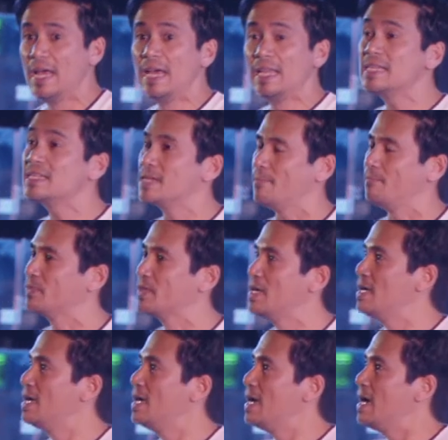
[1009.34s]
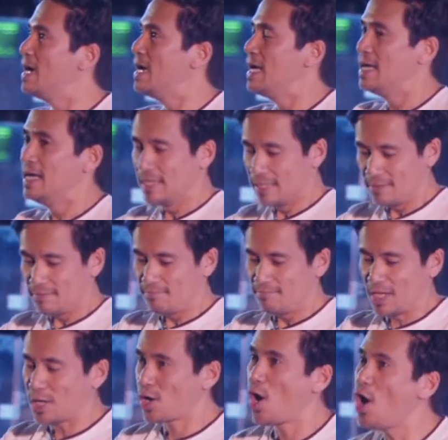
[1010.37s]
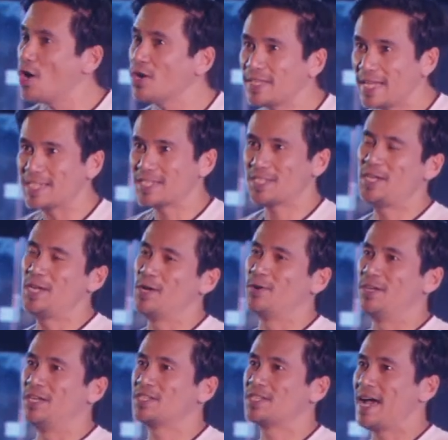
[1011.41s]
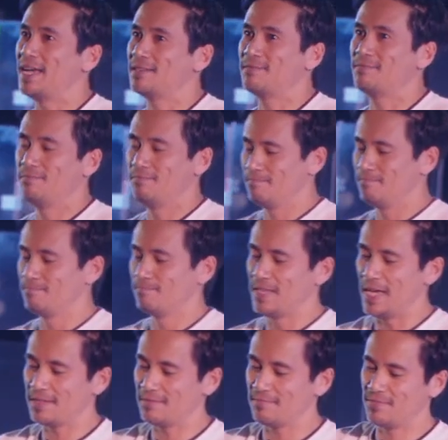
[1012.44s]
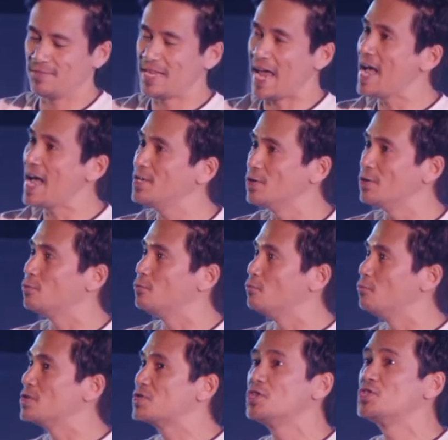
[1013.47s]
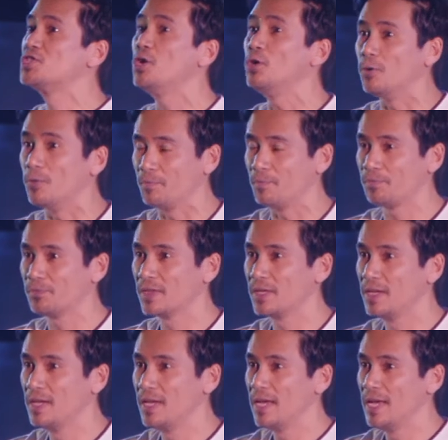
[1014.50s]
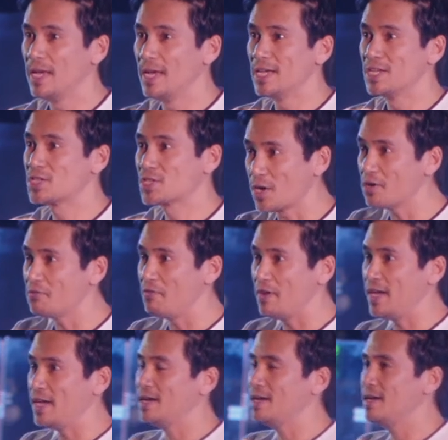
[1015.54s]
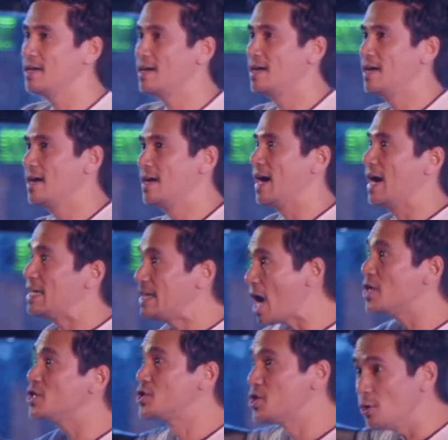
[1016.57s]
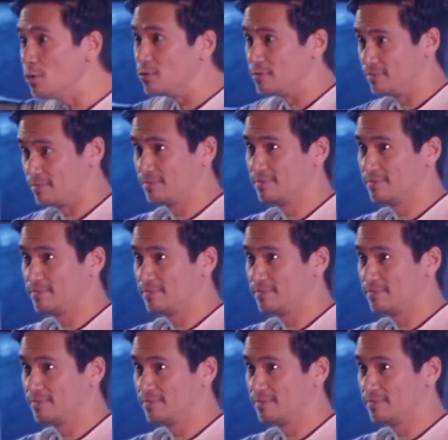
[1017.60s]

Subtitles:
Listen, the context here is that Daniel was a Jew serving a non-Jew.